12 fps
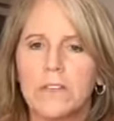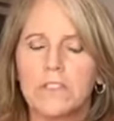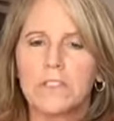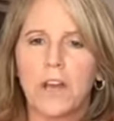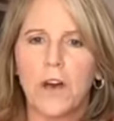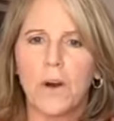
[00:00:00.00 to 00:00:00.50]

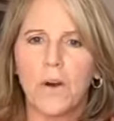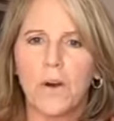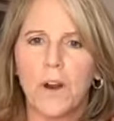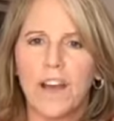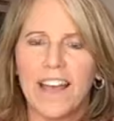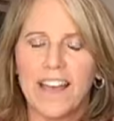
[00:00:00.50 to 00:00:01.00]

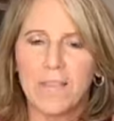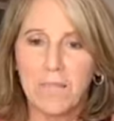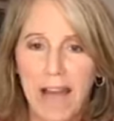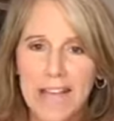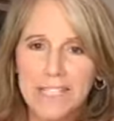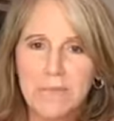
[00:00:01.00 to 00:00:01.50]
So
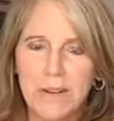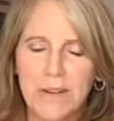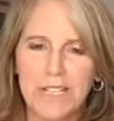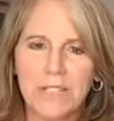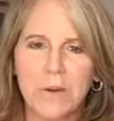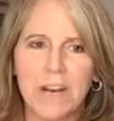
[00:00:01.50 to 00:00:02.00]
my
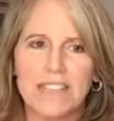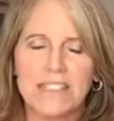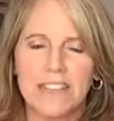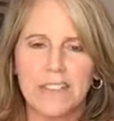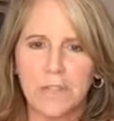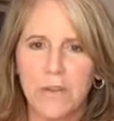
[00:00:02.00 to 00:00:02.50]
experience was
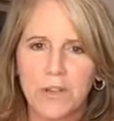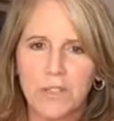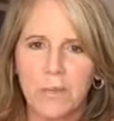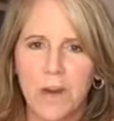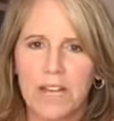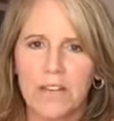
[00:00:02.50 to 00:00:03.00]
the
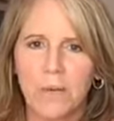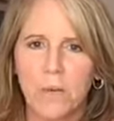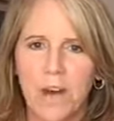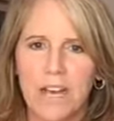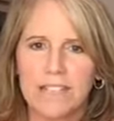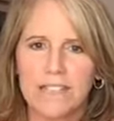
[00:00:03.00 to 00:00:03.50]
first one
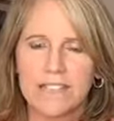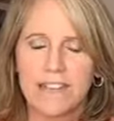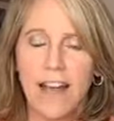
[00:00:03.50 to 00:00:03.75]
was,